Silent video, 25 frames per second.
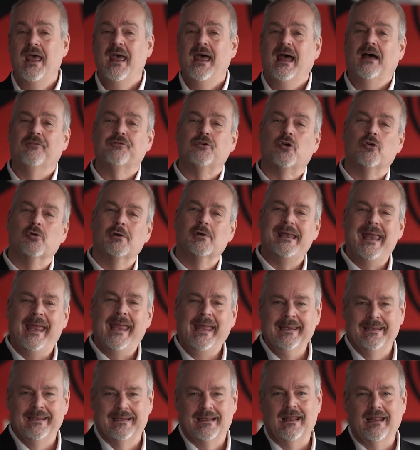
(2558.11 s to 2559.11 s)
have
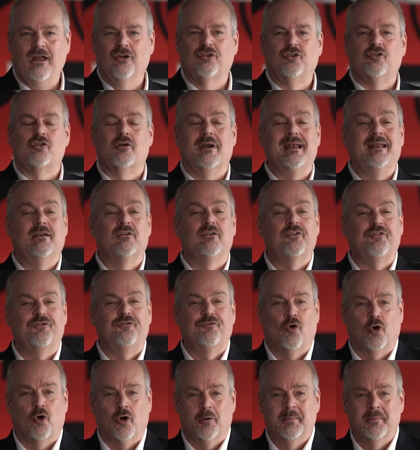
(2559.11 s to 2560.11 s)
created a
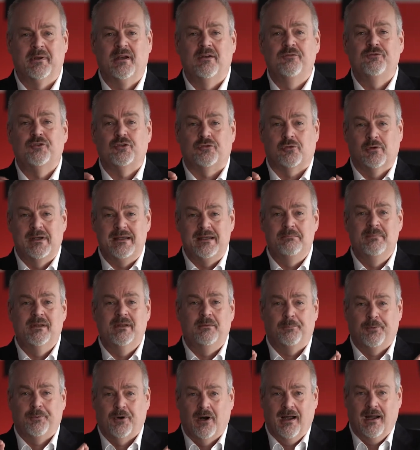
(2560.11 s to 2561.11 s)
transformative
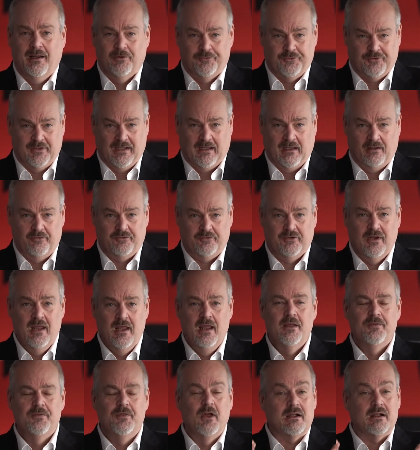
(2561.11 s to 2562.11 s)
treatment process
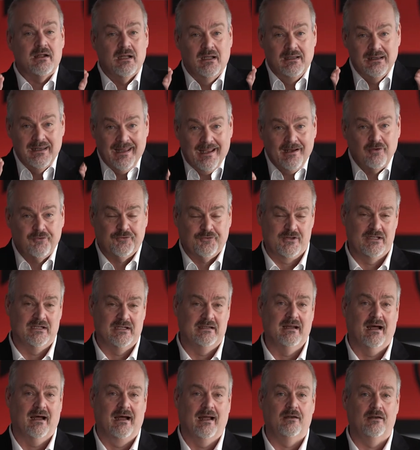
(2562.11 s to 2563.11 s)
that collects the
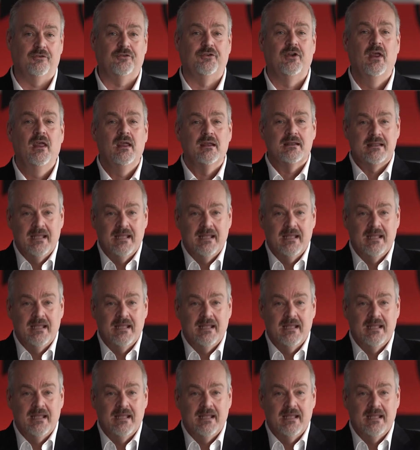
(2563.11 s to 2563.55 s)
dots,